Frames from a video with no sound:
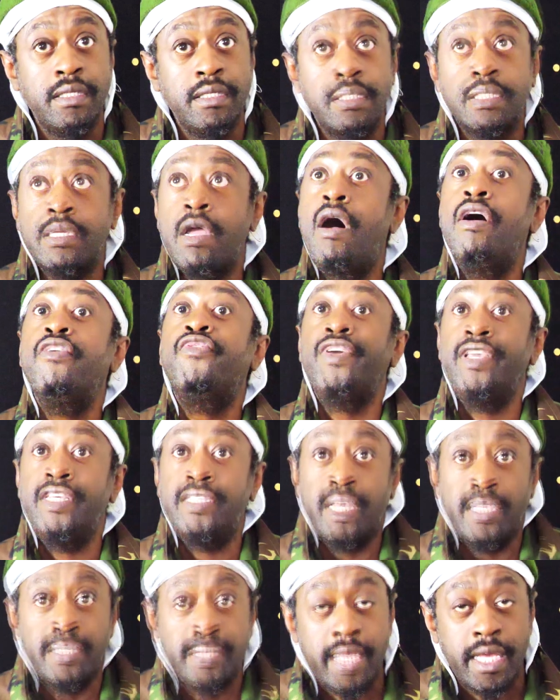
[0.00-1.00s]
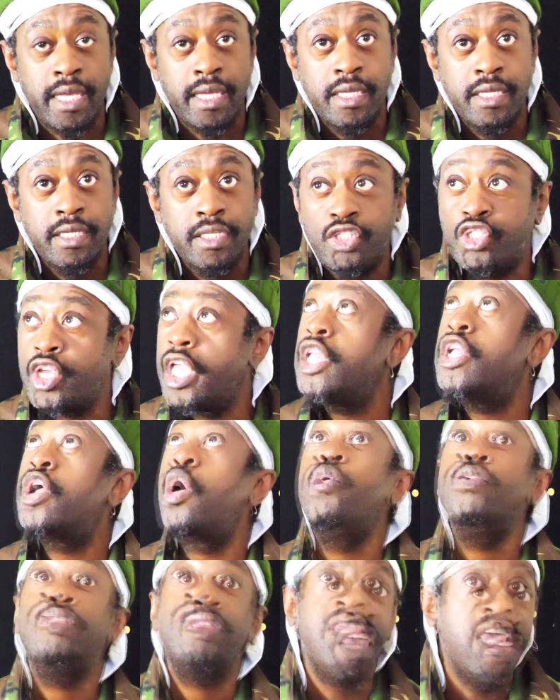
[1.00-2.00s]
Scarface does that. J.
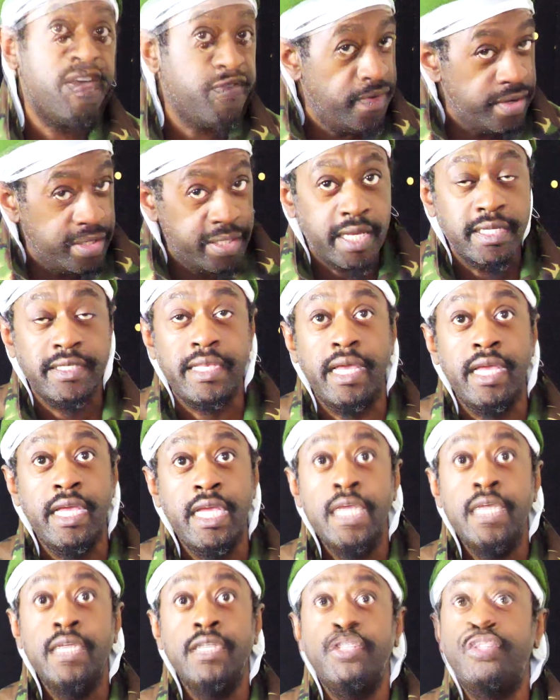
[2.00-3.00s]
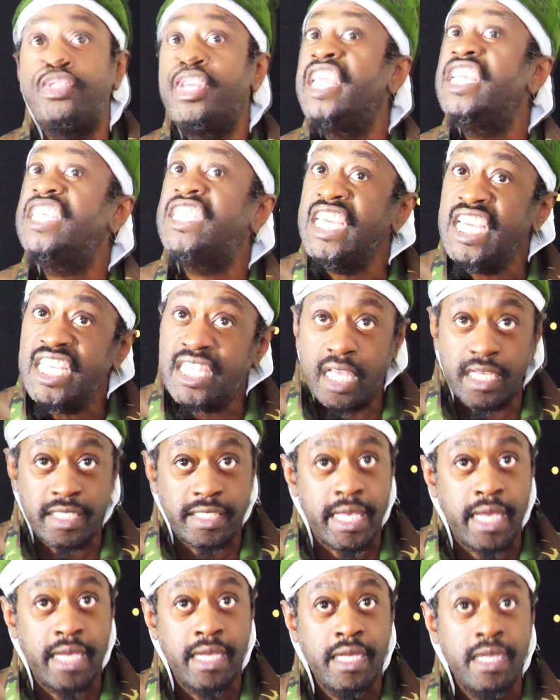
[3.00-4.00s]
Cole definitely does that. Jay-Z does
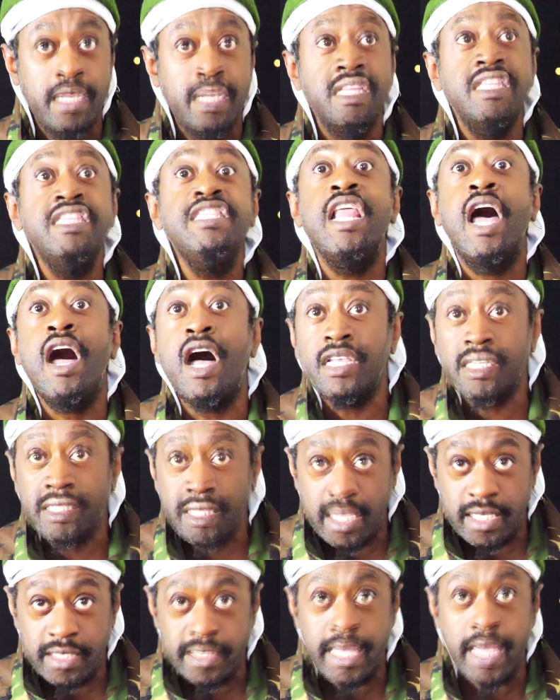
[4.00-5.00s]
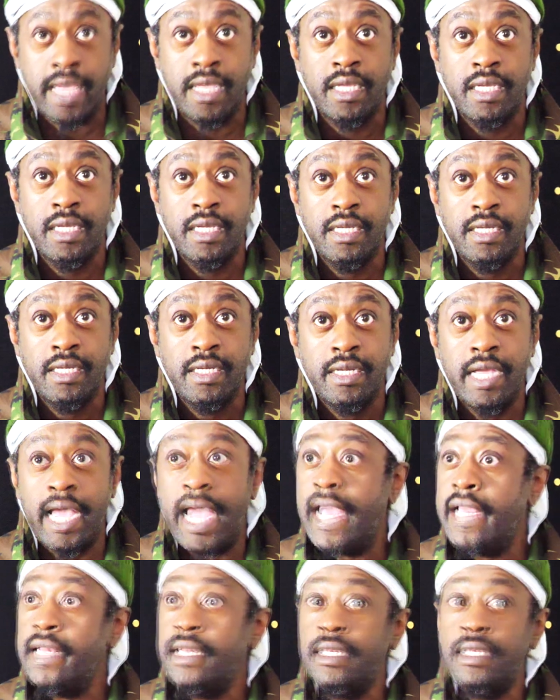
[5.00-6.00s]
that. Nas does that.
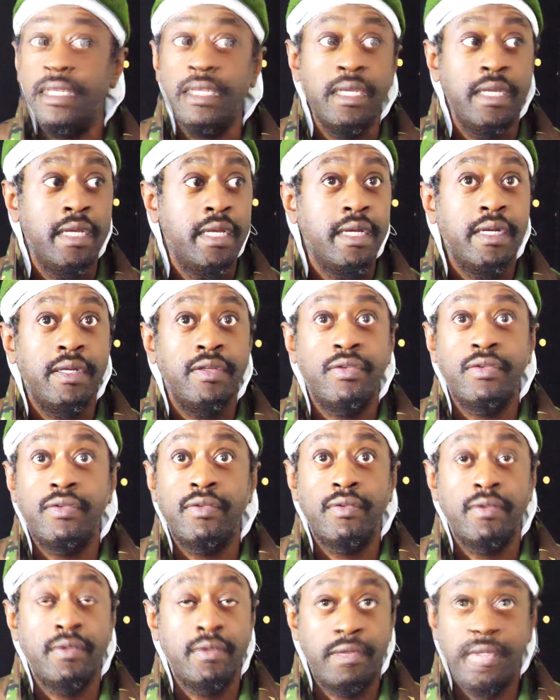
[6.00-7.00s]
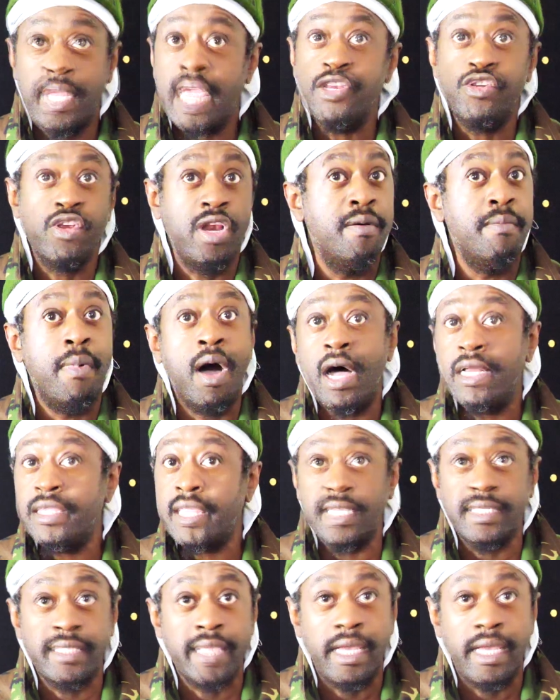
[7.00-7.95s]
And Kendrick Lamar does that.